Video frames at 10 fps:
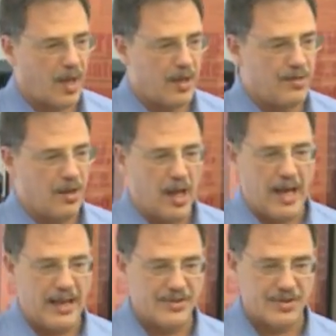in the
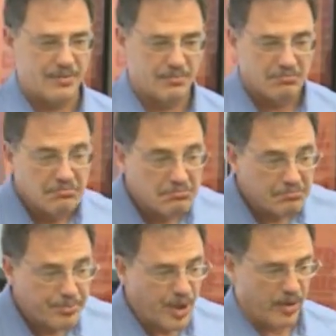last
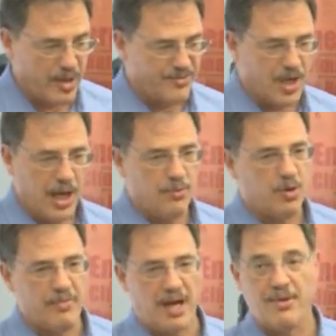period of time,
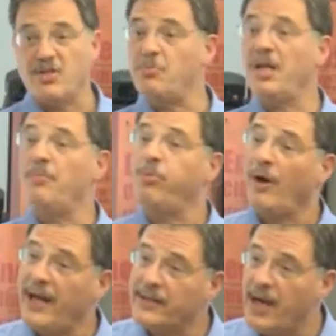or maybe as many
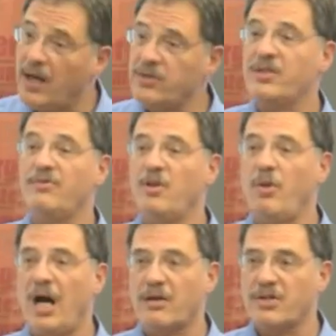breakdowns of
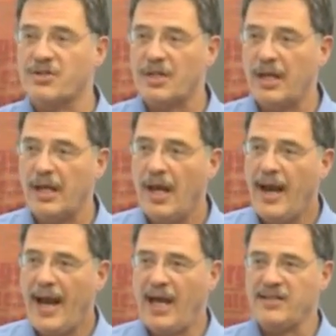democracy
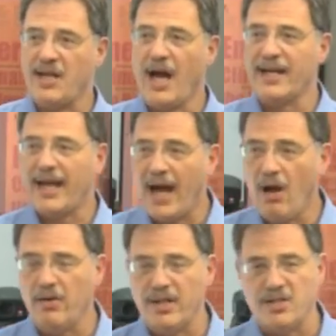as I
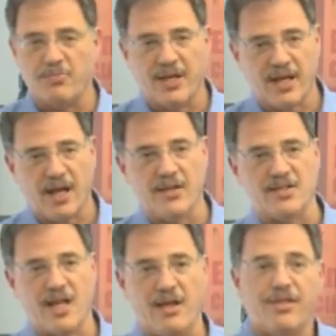count, is
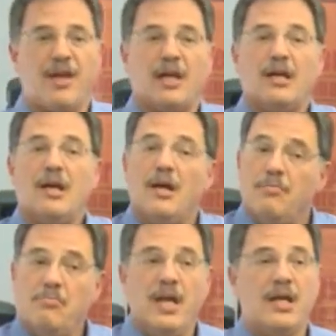because they think
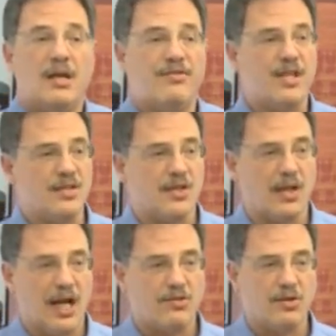many of these
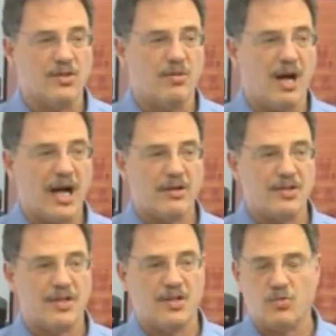electoral
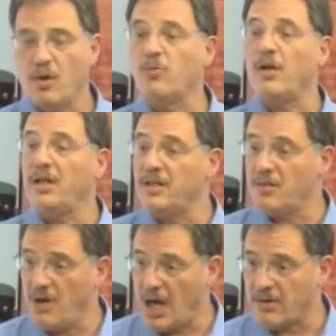democracies weren't really
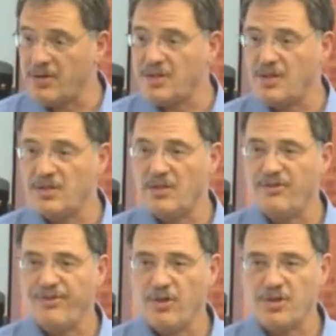democracies in the
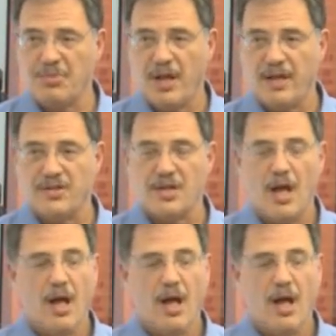first place